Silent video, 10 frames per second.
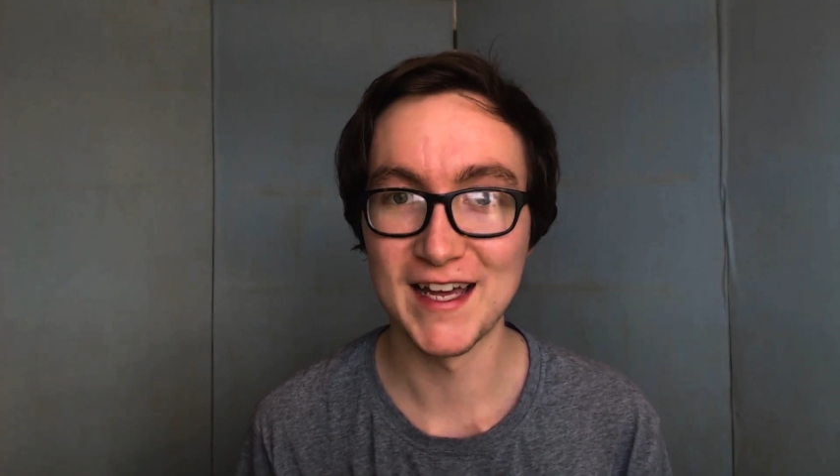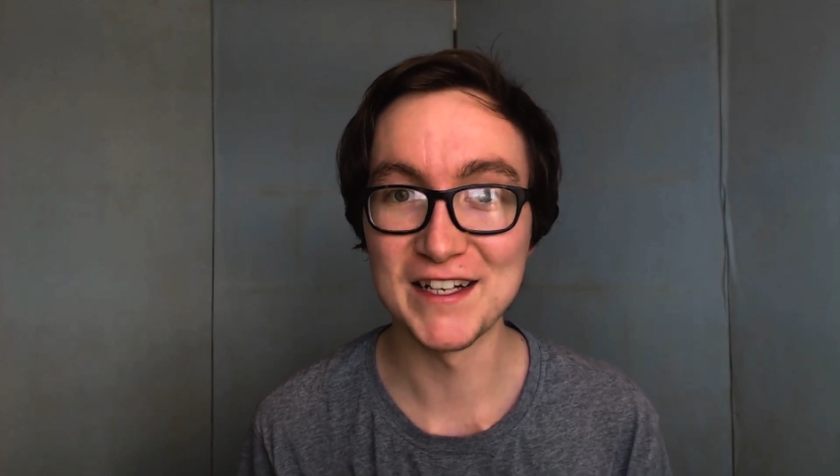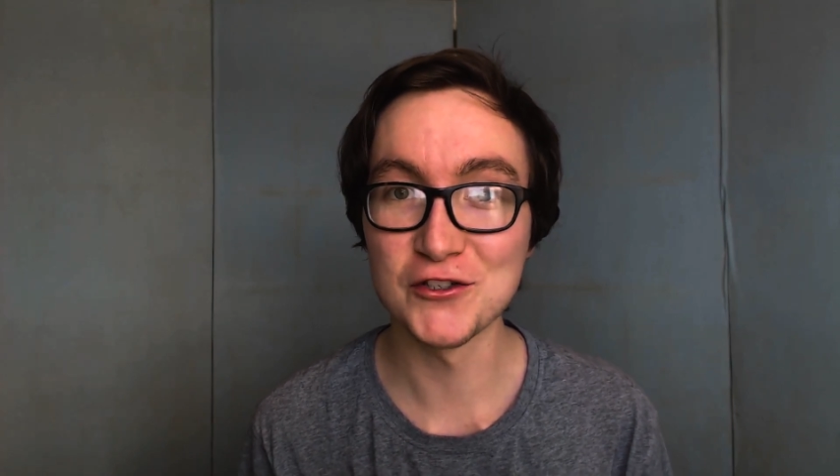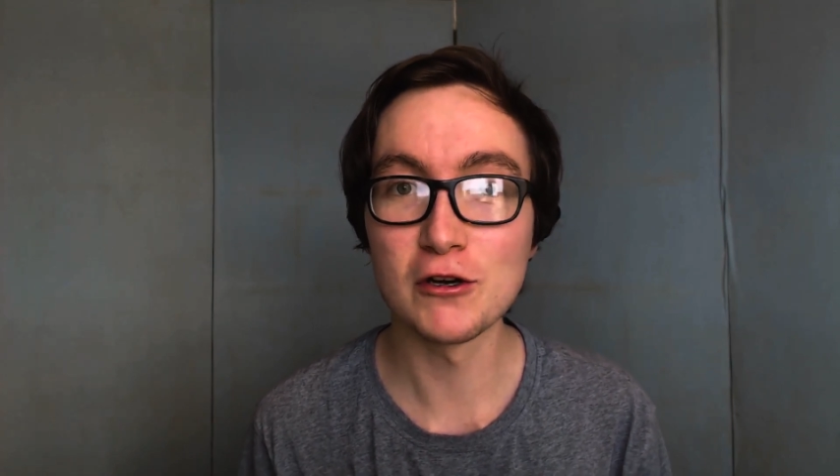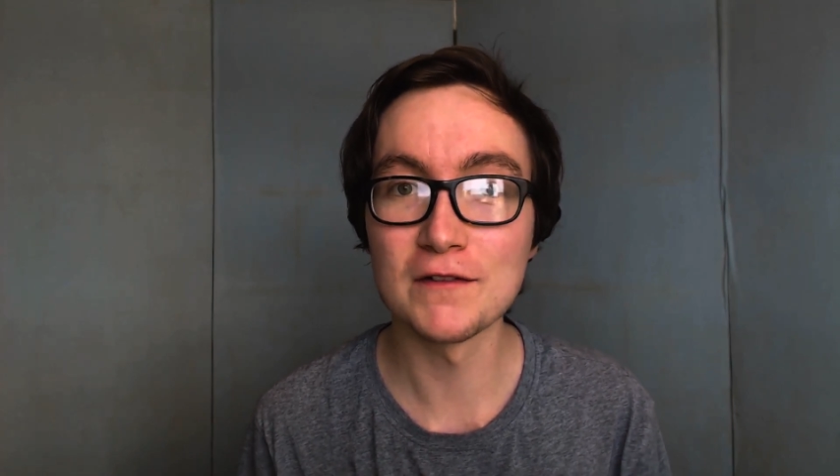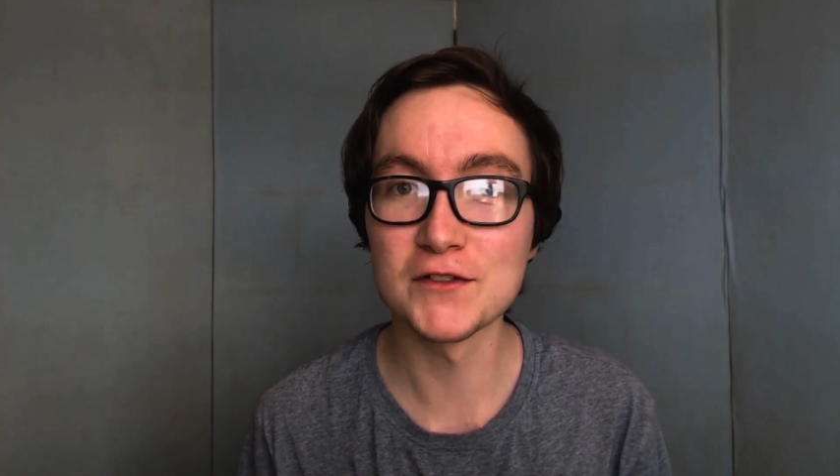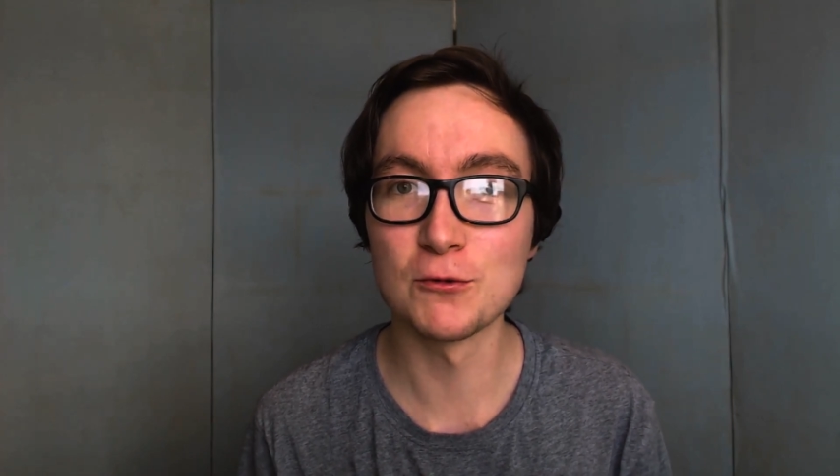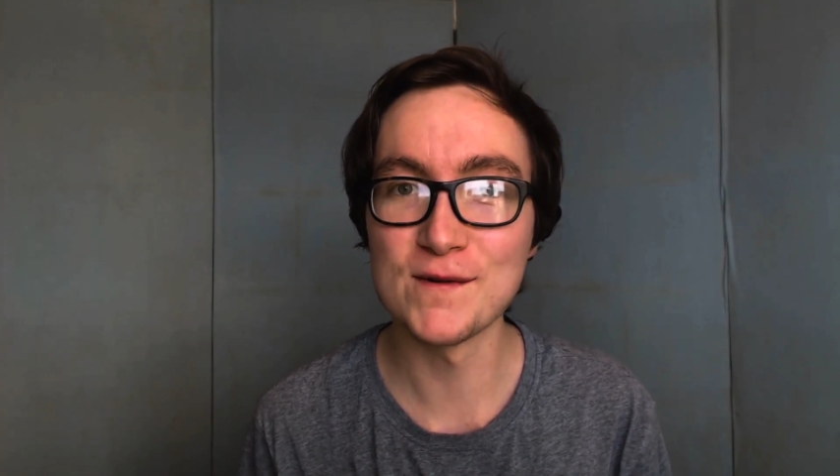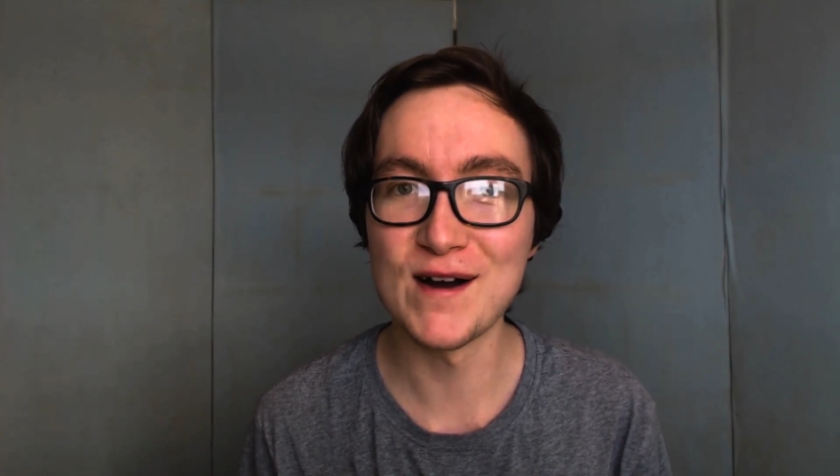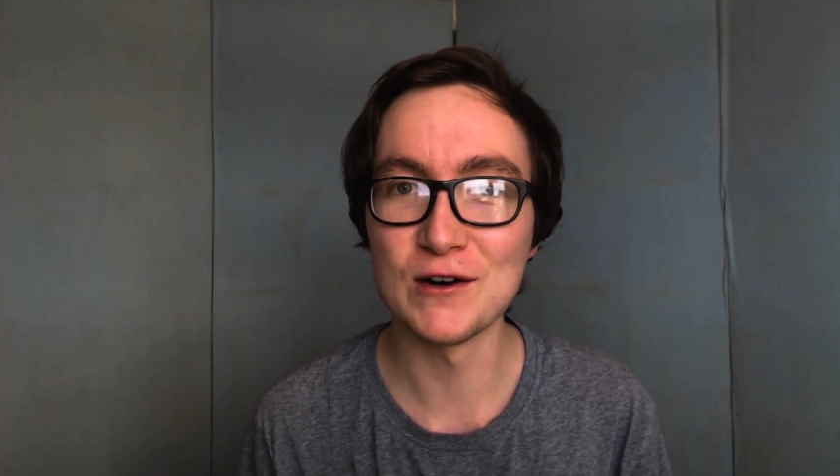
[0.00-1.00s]
And you don't have to
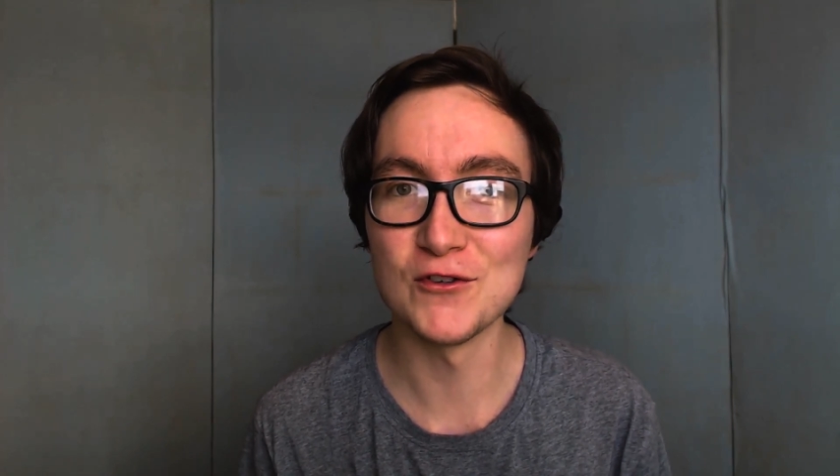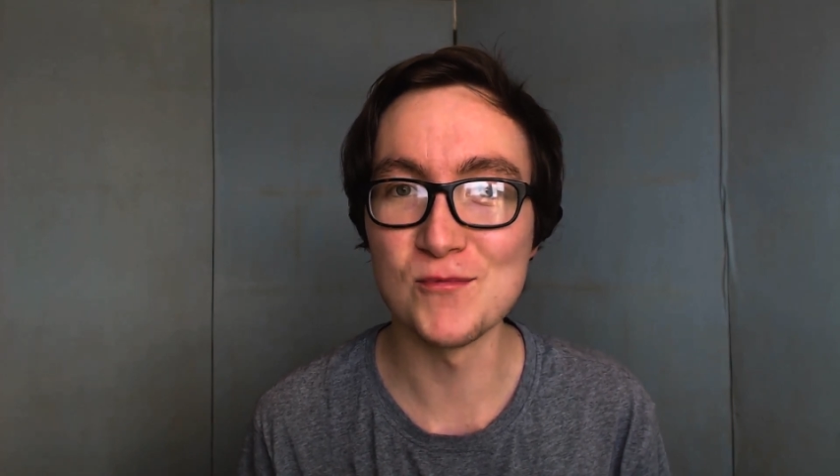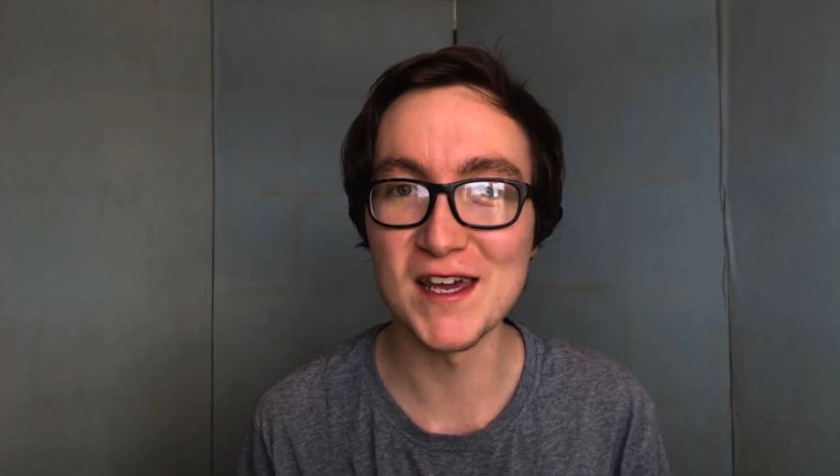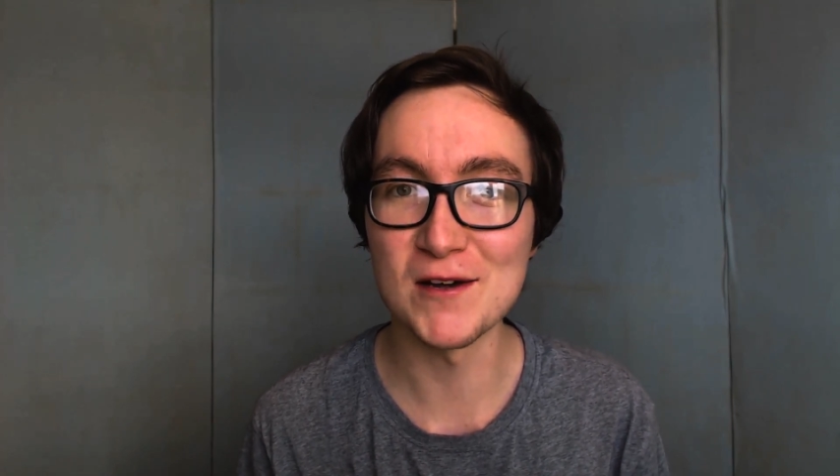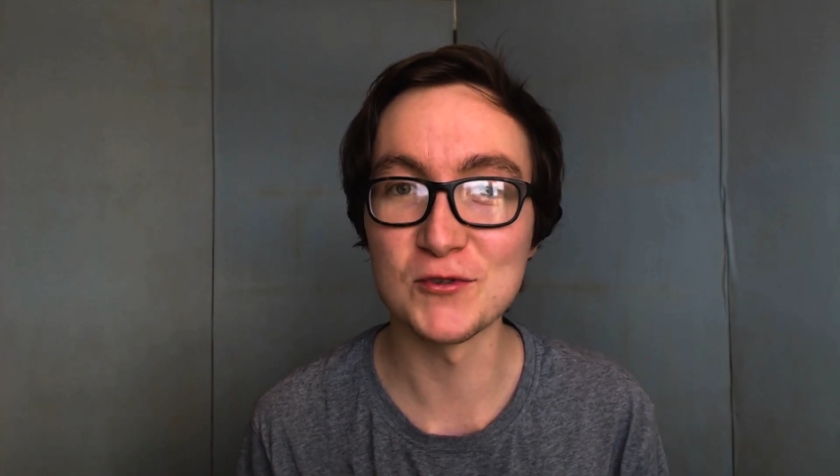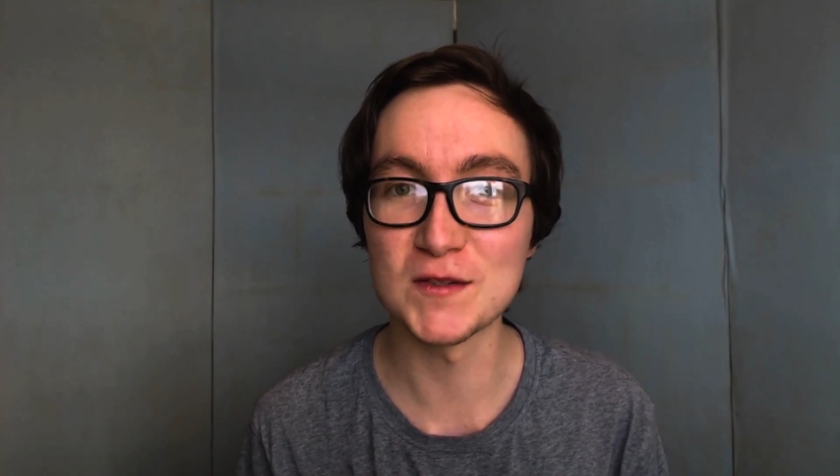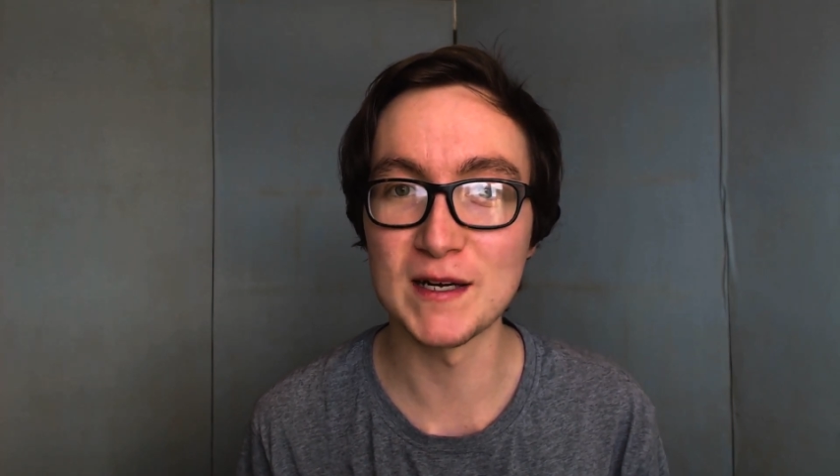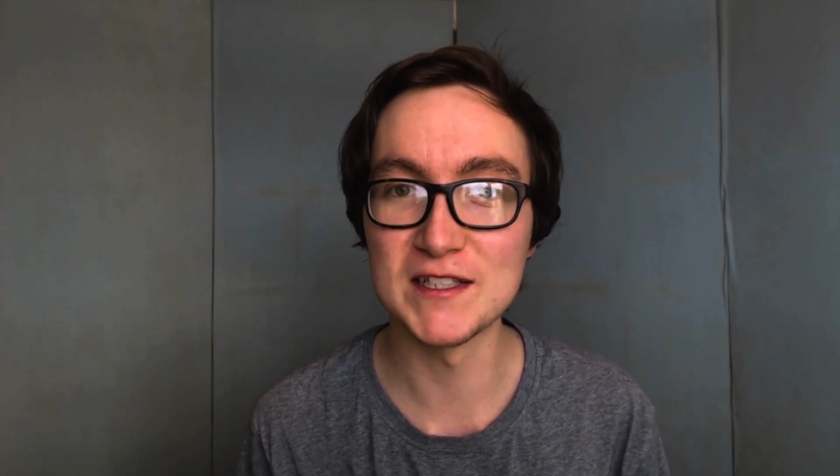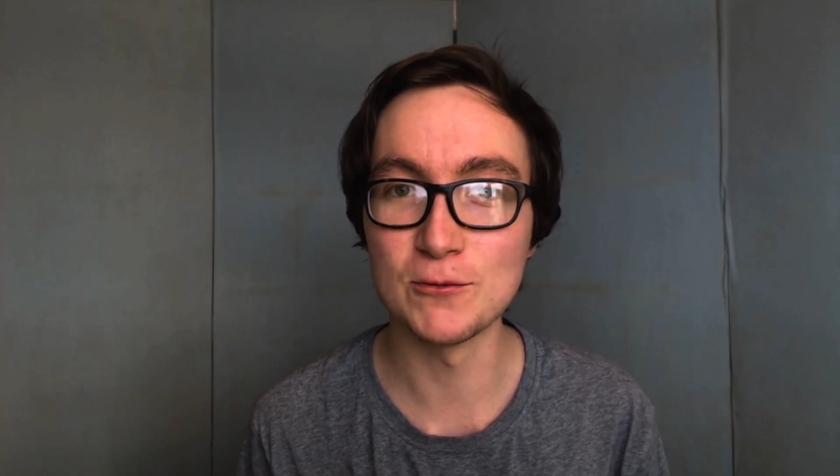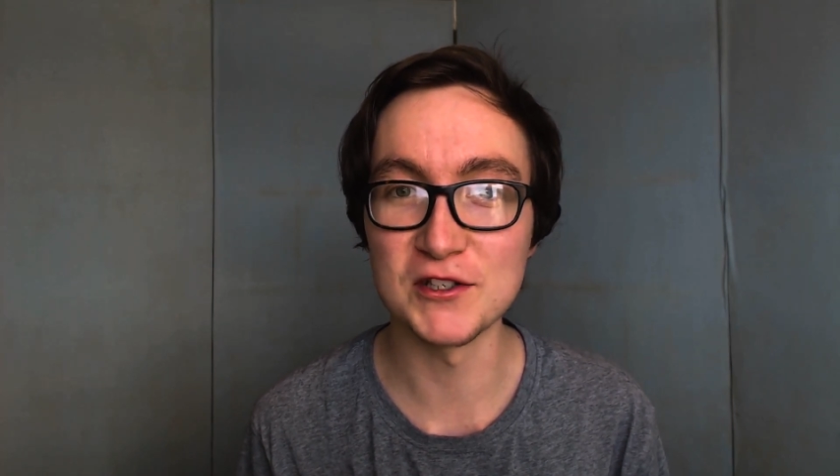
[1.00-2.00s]
worry about not being able to
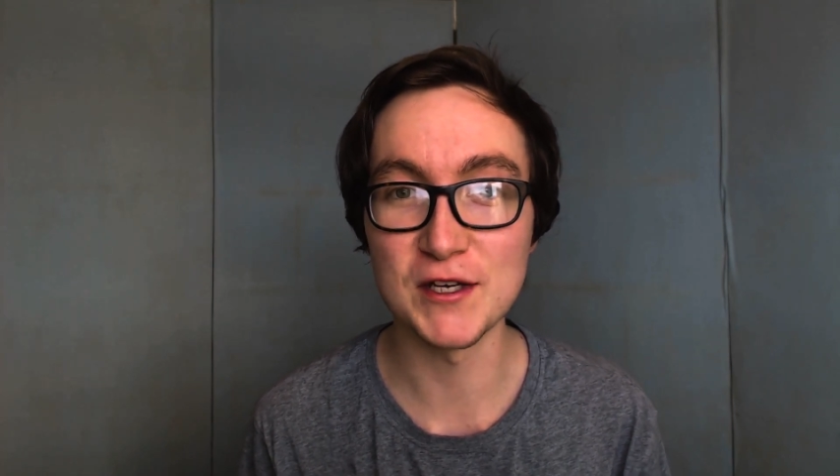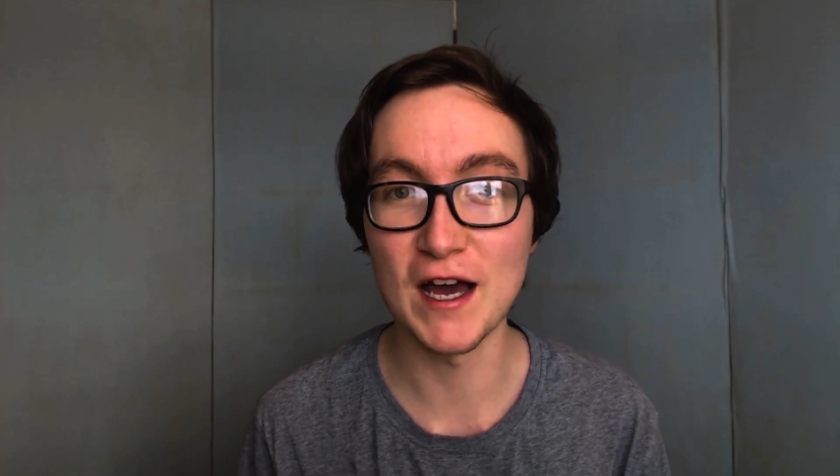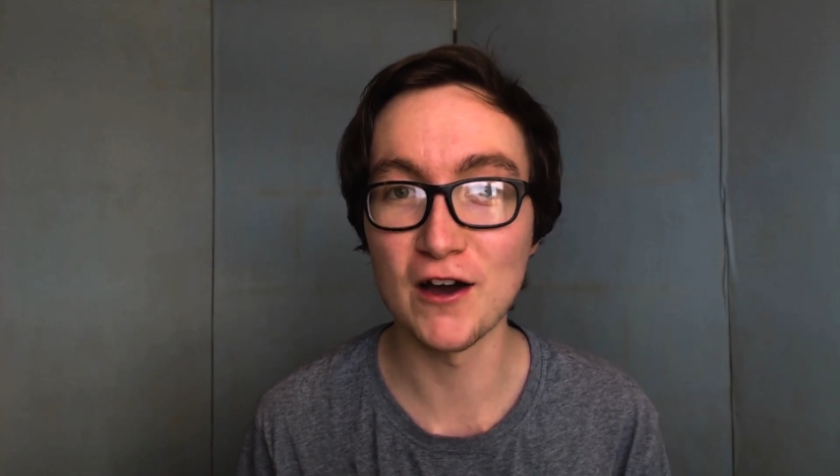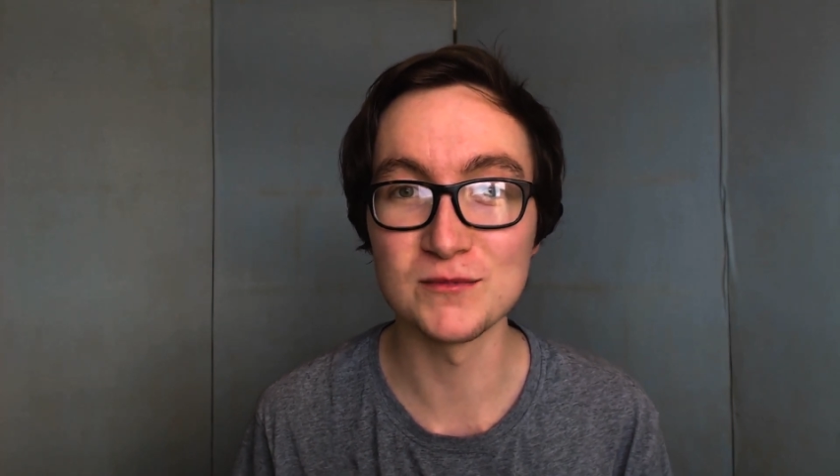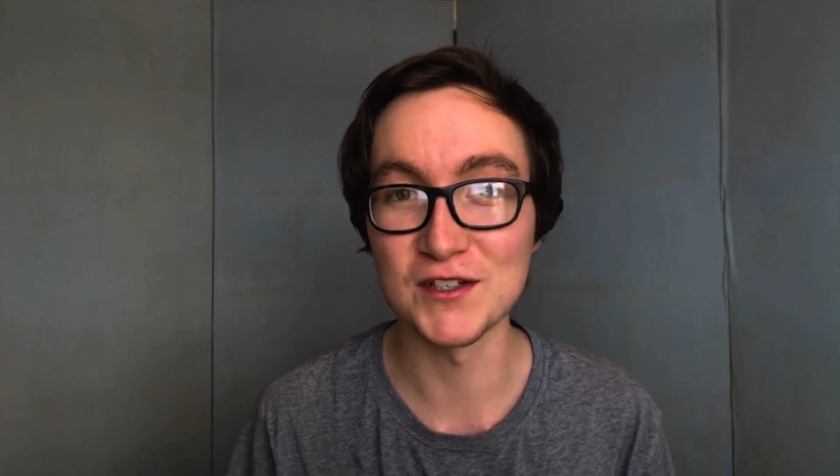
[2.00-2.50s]
spend it when you get home,